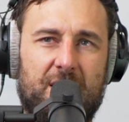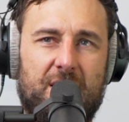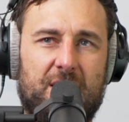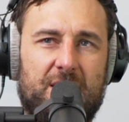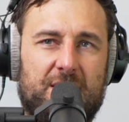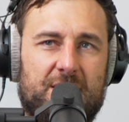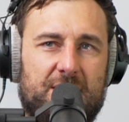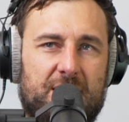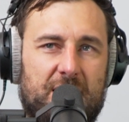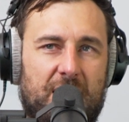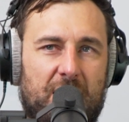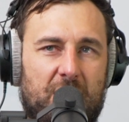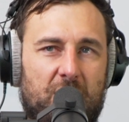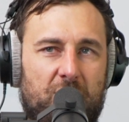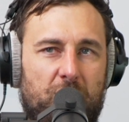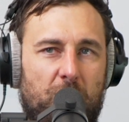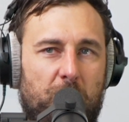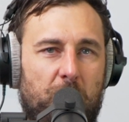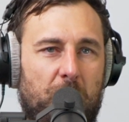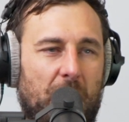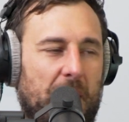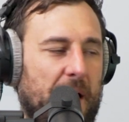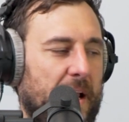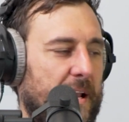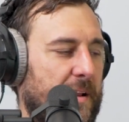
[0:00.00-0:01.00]
It's a hell of a
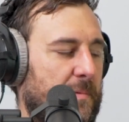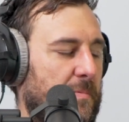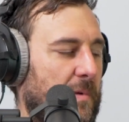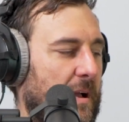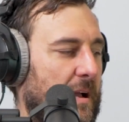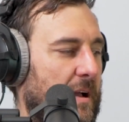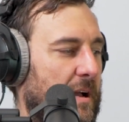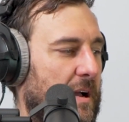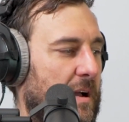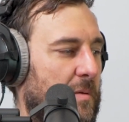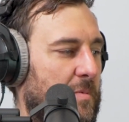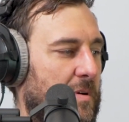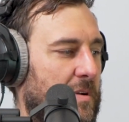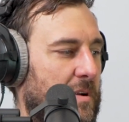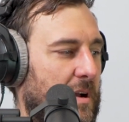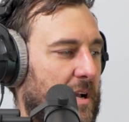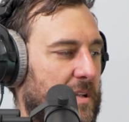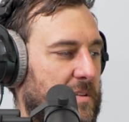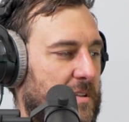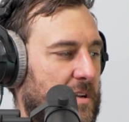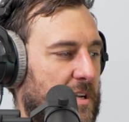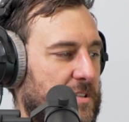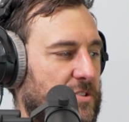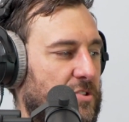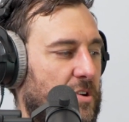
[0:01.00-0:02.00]
play. Mm-hmm.
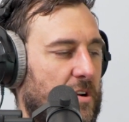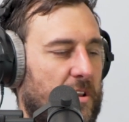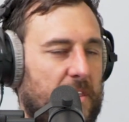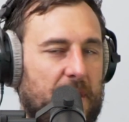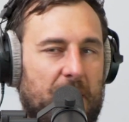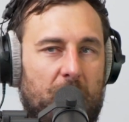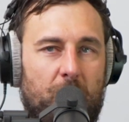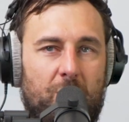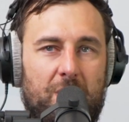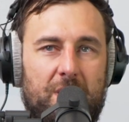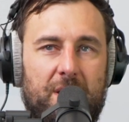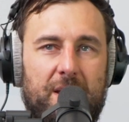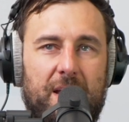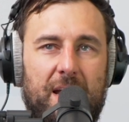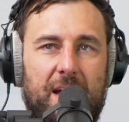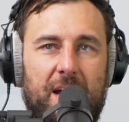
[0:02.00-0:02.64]
I jotted that one down.